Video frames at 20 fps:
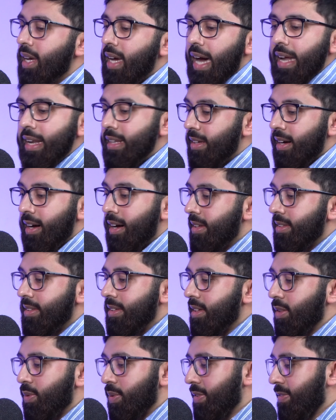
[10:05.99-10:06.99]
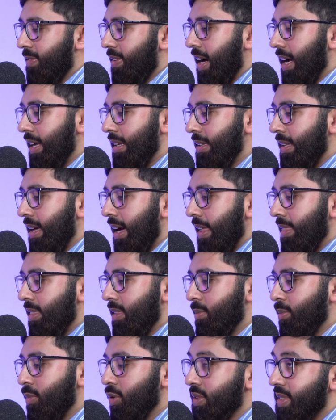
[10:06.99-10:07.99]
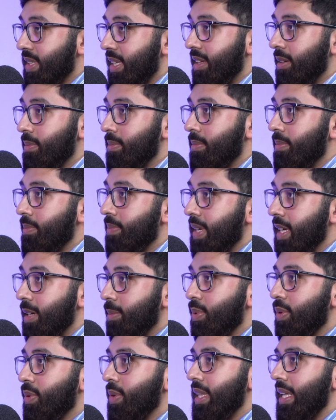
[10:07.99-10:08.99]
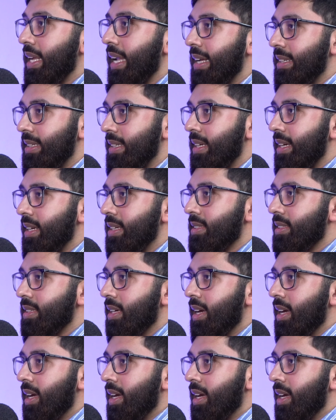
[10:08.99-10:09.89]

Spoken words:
And in the Ahadith, we find that the Muslim people in the latter days,